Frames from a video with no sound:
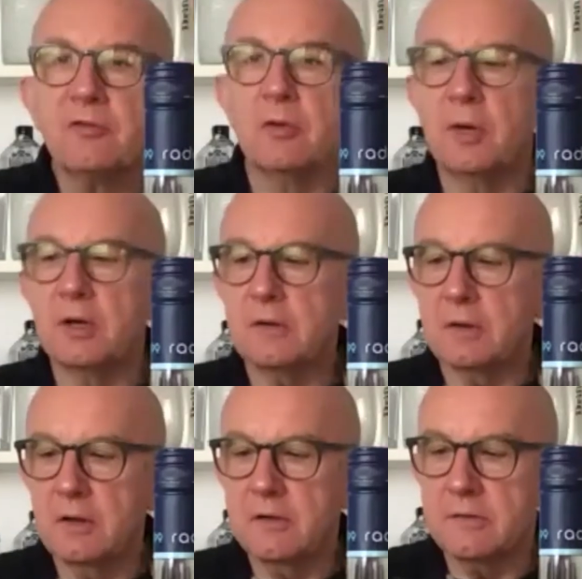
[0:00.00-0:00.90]
Martin.
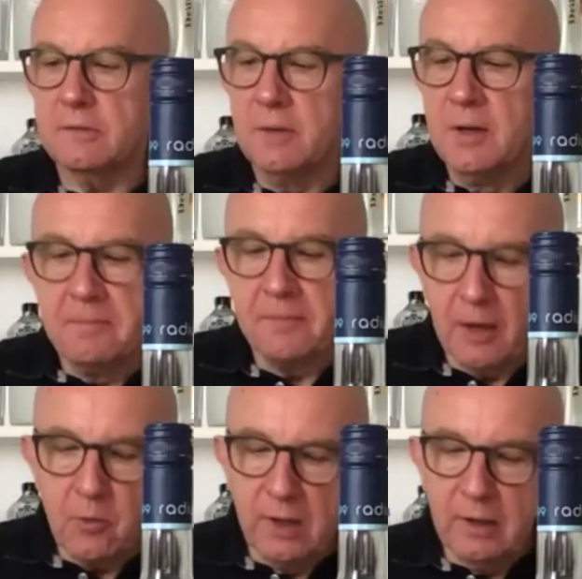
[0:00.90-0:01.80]
I
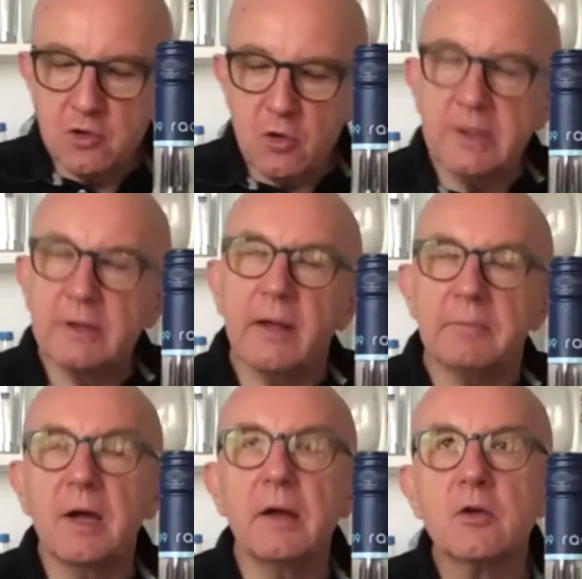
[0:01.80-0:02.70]
really enjoyed it.
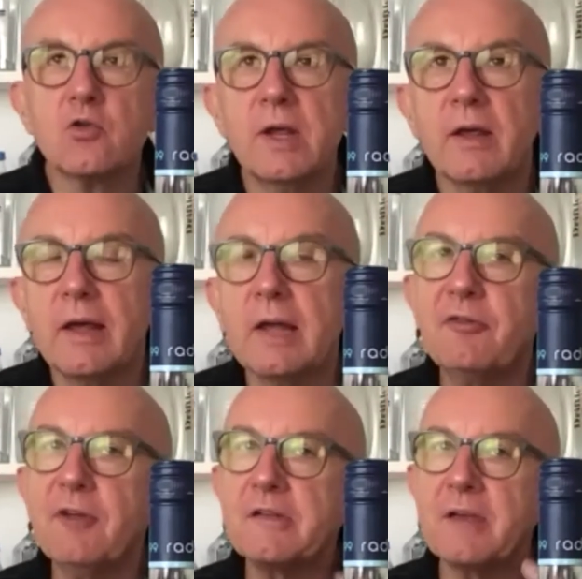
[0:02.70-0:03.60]
I agree. It
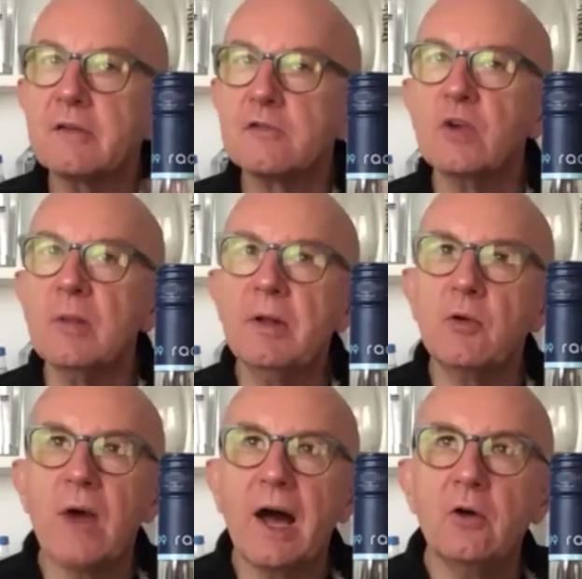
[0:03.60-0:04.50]
feels extremely
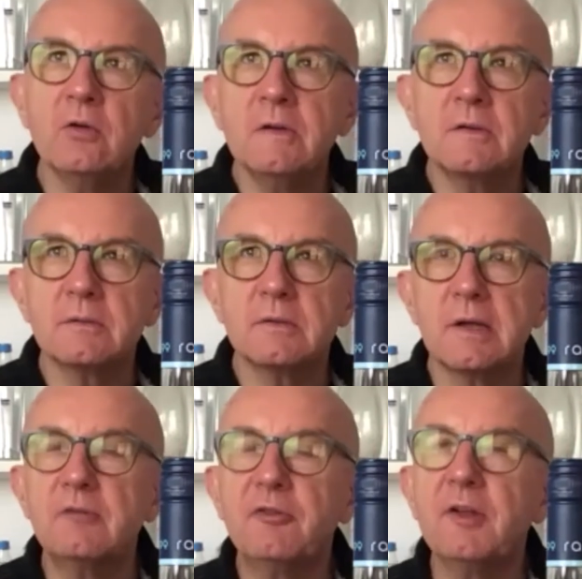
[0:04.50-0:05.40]
round,
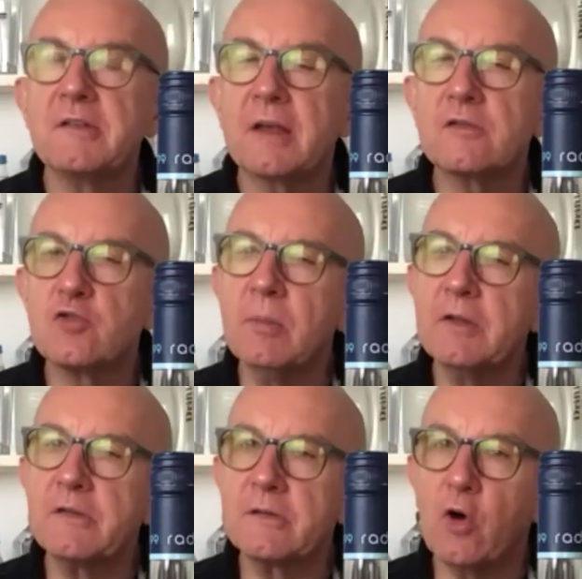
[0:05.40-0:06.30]
it feels extremely
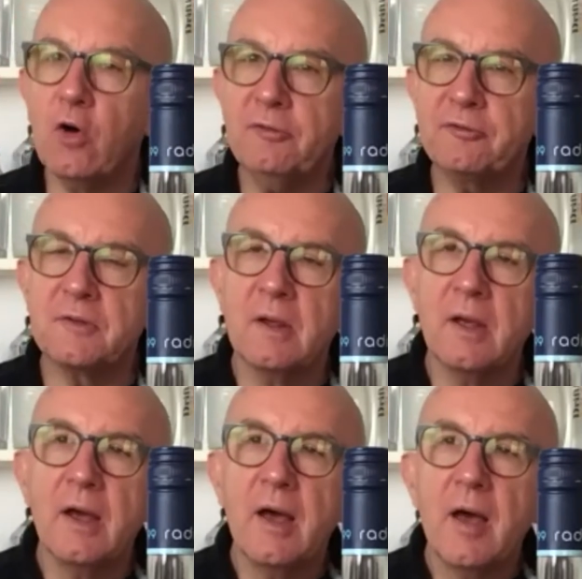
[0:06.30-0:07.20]
soft,
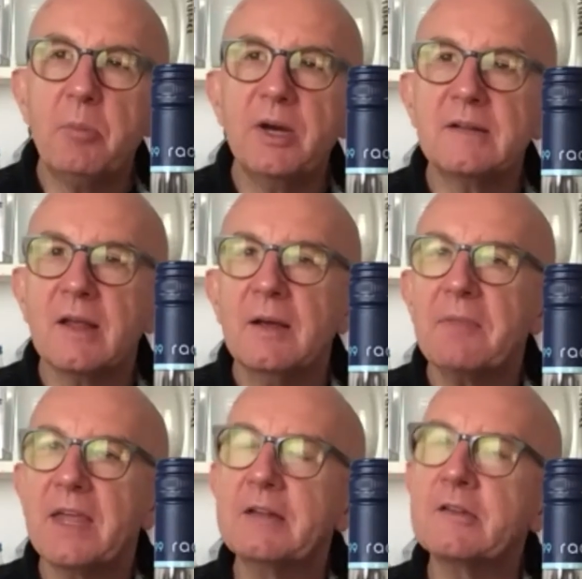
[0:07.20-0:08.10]
but
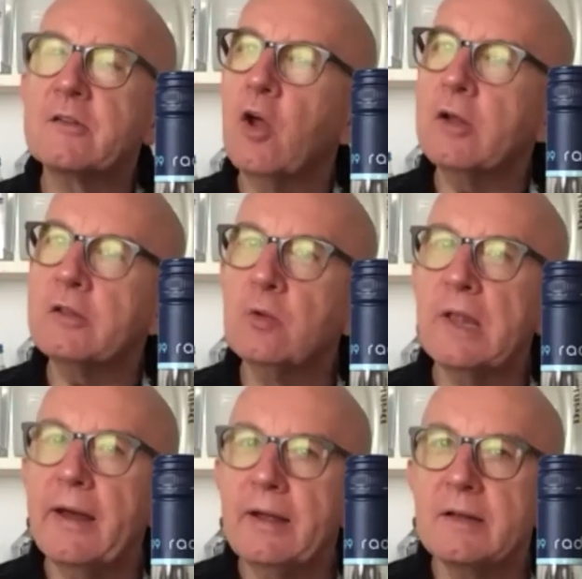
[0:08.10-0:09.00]
it's not too
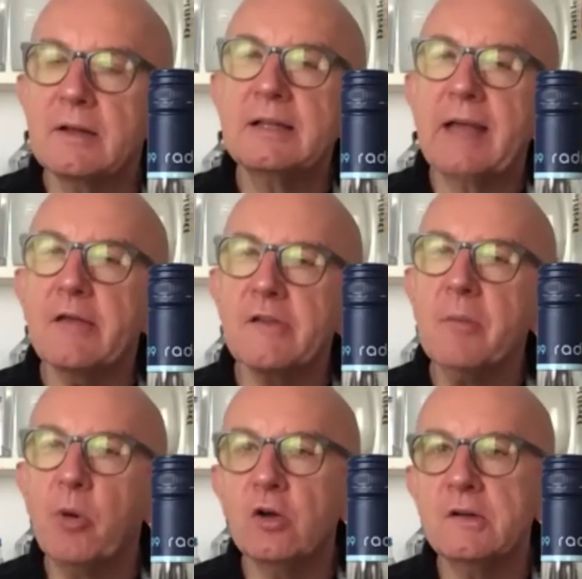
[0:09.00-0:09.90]
light. It has a
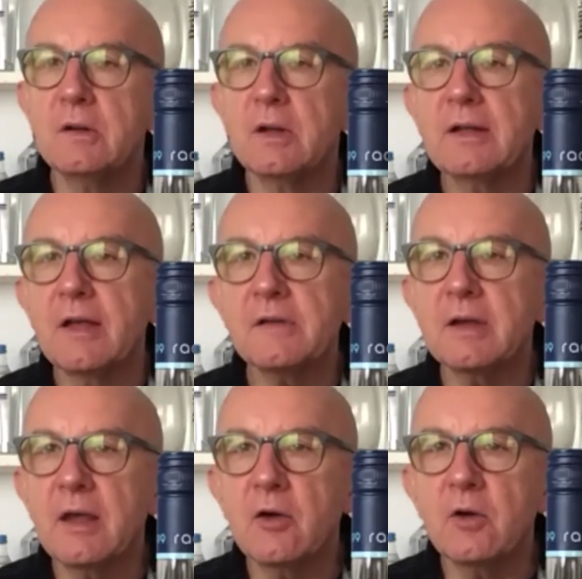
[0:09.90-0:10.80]
body. It has a
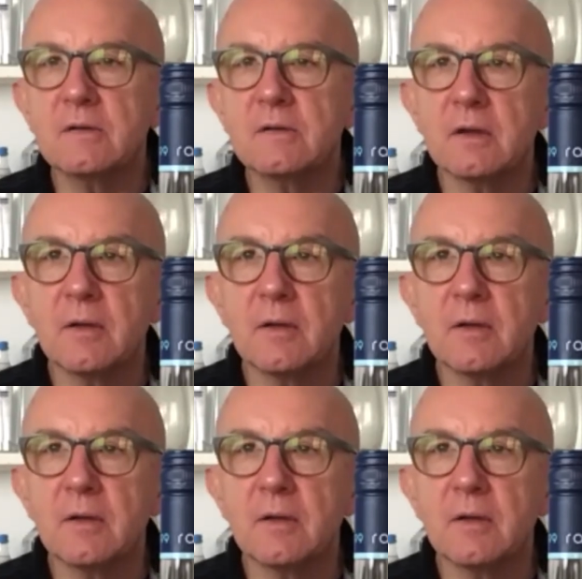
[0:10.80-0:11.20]
character.